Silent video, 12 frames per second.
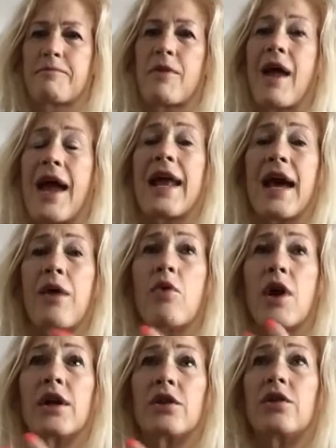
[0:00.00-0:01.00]
and I
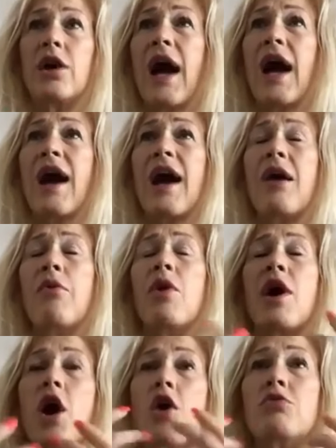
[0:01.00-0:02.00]
wanted to
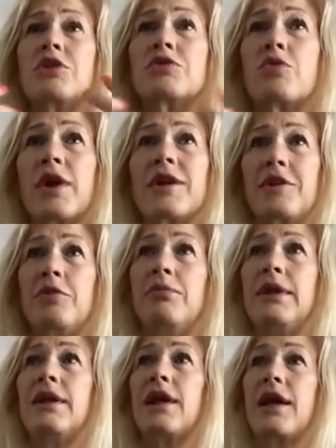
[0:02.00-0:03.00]
always wanted to
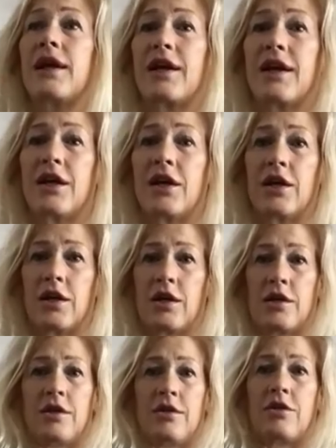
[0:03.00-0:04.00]
be like,
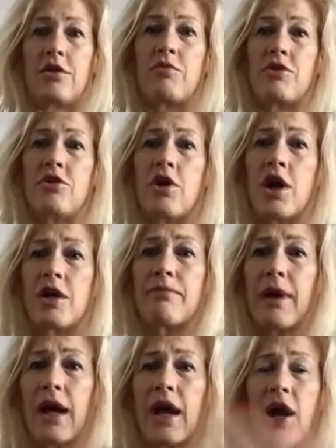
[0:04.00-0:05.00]
when
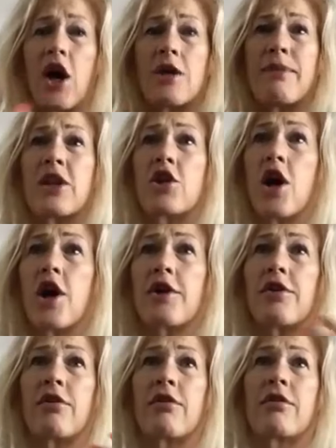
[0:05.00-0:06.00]
I hug my
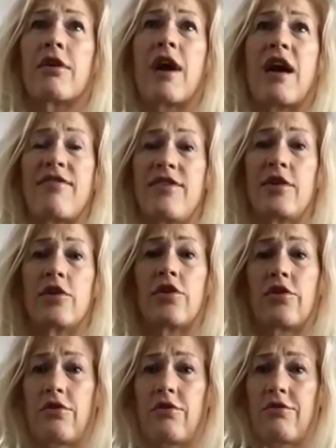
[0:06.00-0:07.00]
daughter, I feel
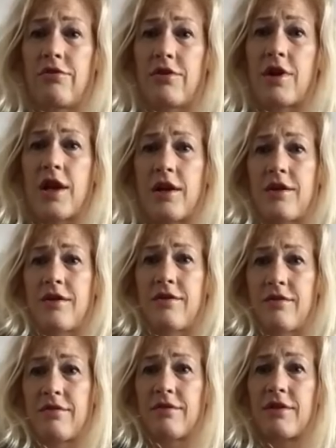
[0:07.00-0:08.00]
her like
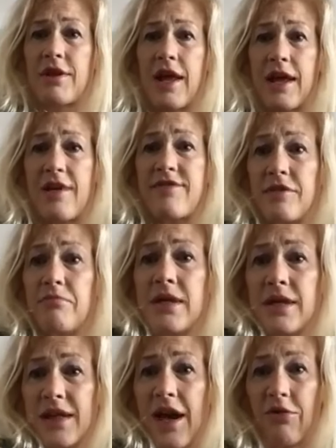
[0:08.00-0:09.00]
I feel me
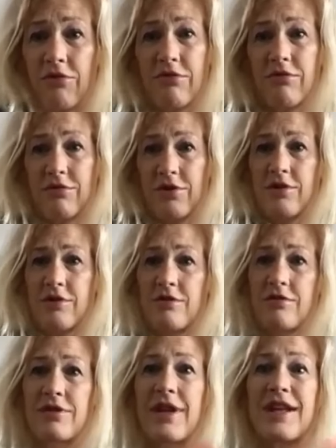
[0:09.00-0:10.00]
now,
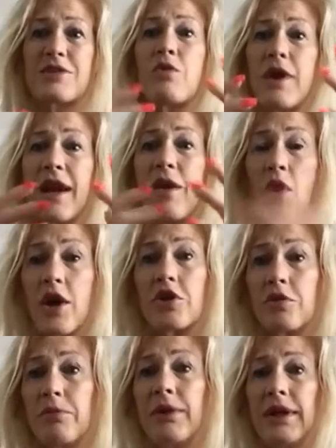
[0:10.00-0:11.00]
that's what I want to
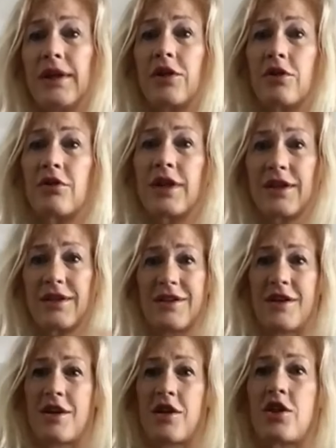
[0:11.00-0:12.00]
be, like
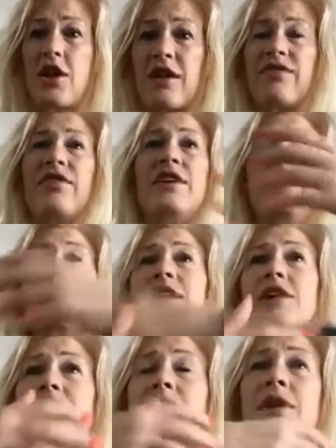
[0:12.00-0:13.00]
not feeling that
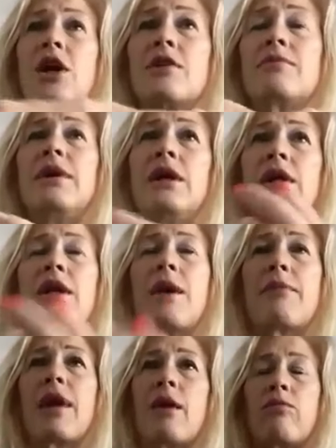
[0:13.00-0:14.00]
somebody hugged me and I'm
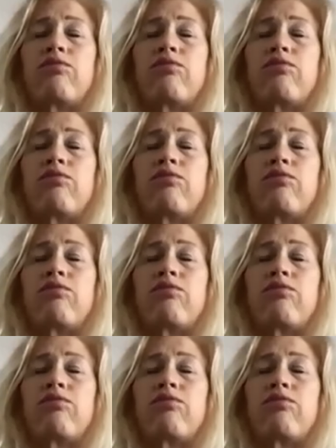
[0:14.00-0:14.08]
like,